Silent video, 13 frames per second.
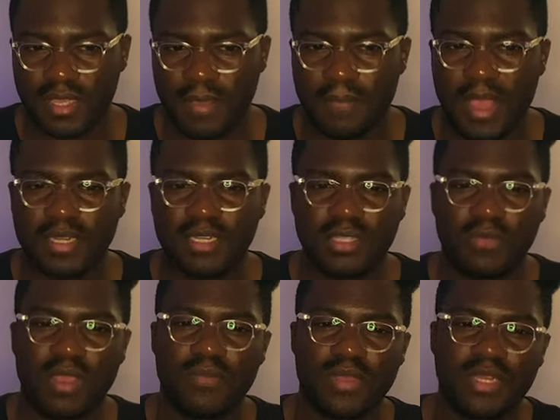impacting the
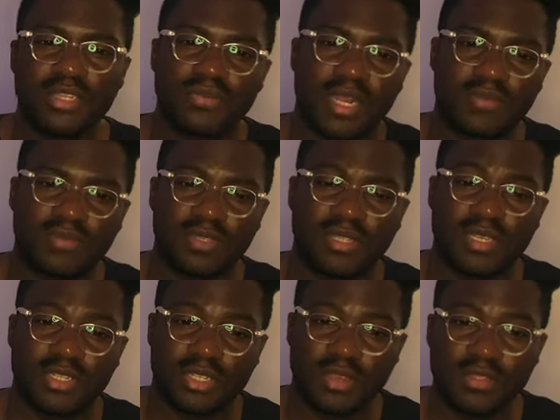way we interact with
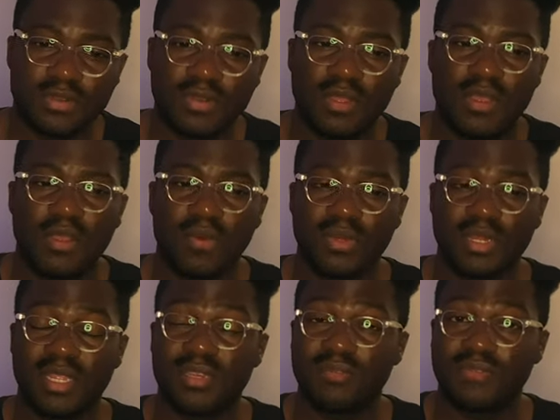each other on
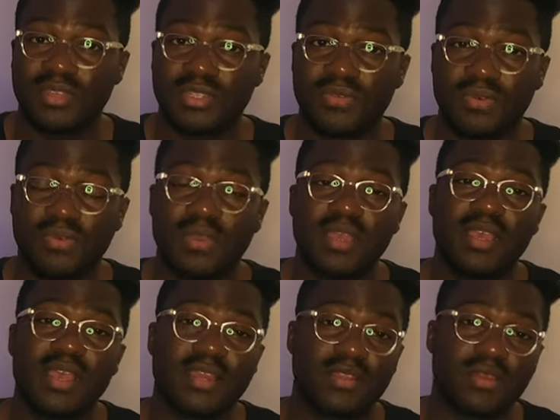individual
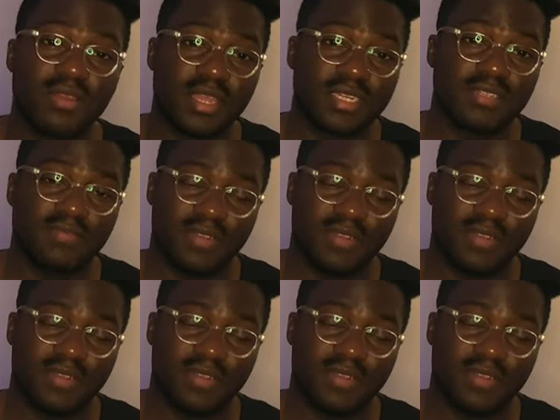and collective